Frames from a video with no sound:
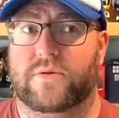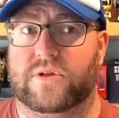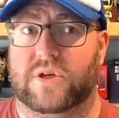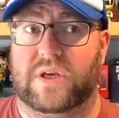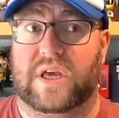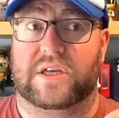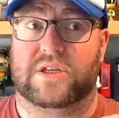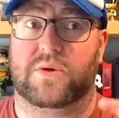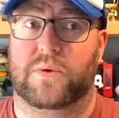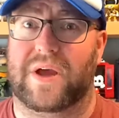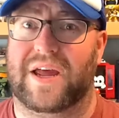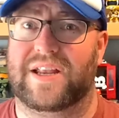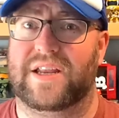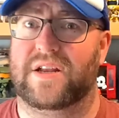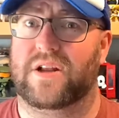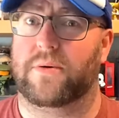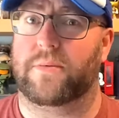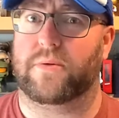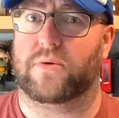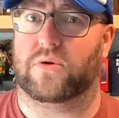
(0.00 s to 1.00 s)
So yeah, so it
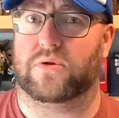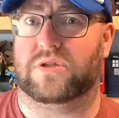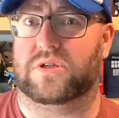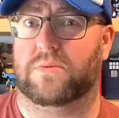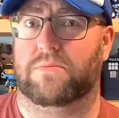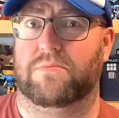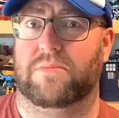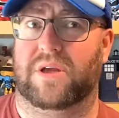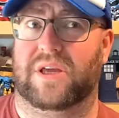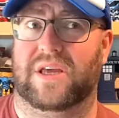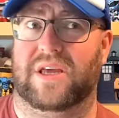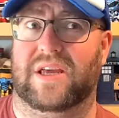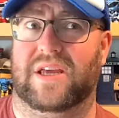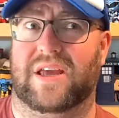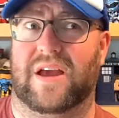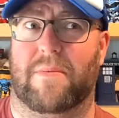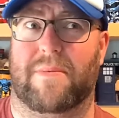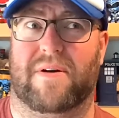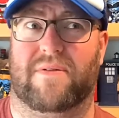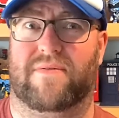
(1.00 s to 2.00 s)
ended up costing
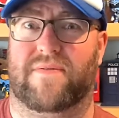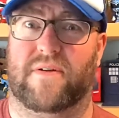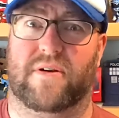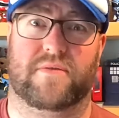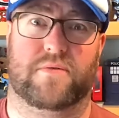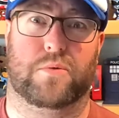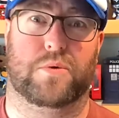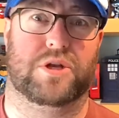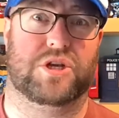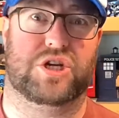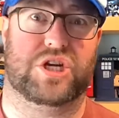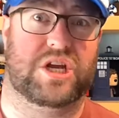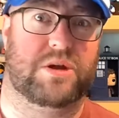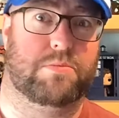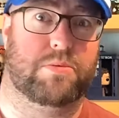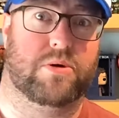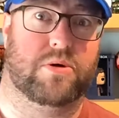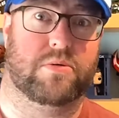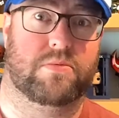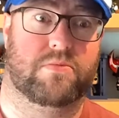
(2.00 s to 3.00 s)
me about 5 quid
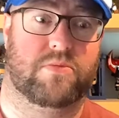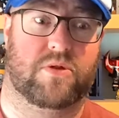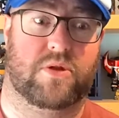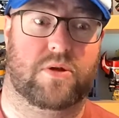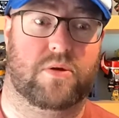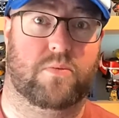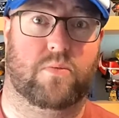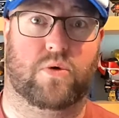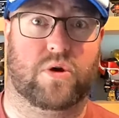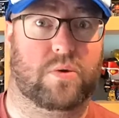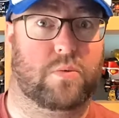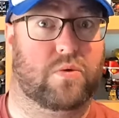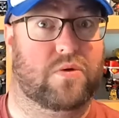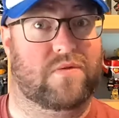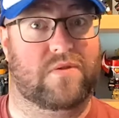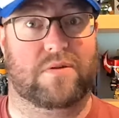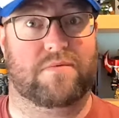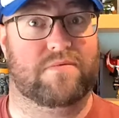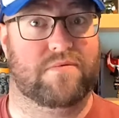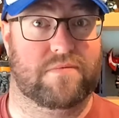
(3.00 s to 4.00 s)
cheaper than what it would
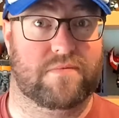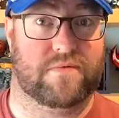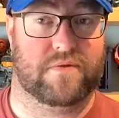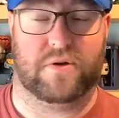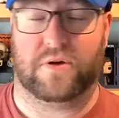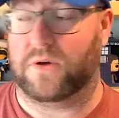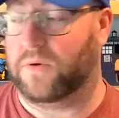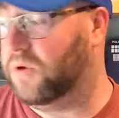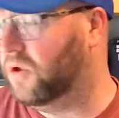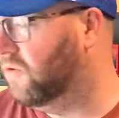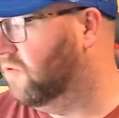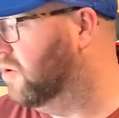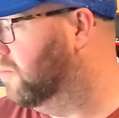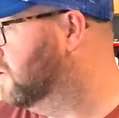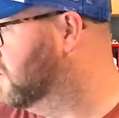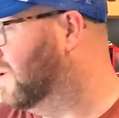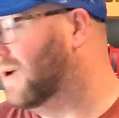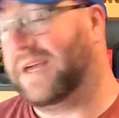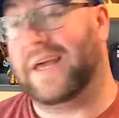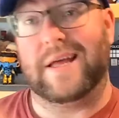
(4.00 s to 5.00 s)
have done from Funko
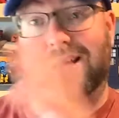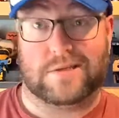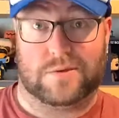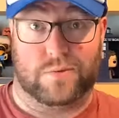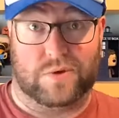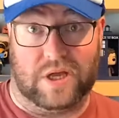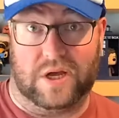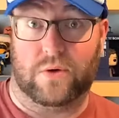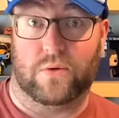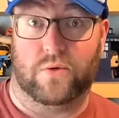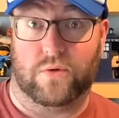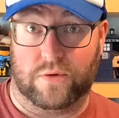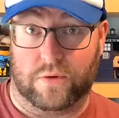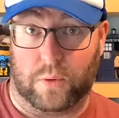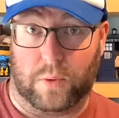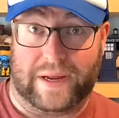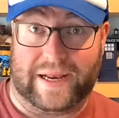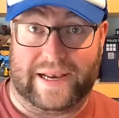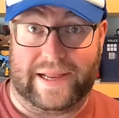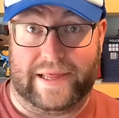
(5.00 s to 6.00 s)
Europe. So I cancelled that order
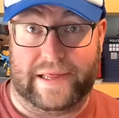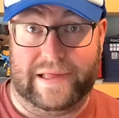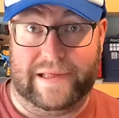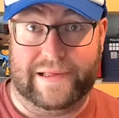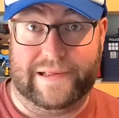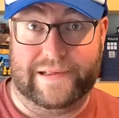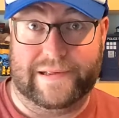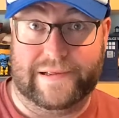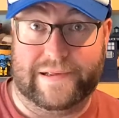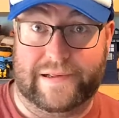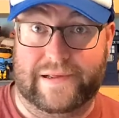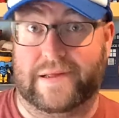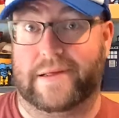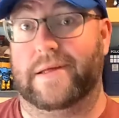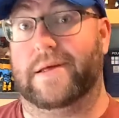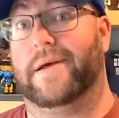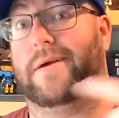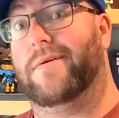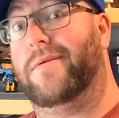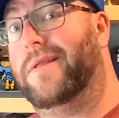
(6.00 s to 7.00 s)
quickly
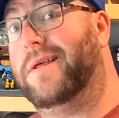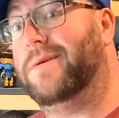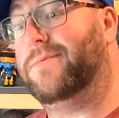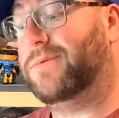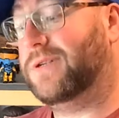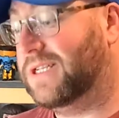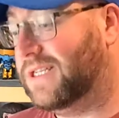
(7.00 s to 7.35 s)
and got this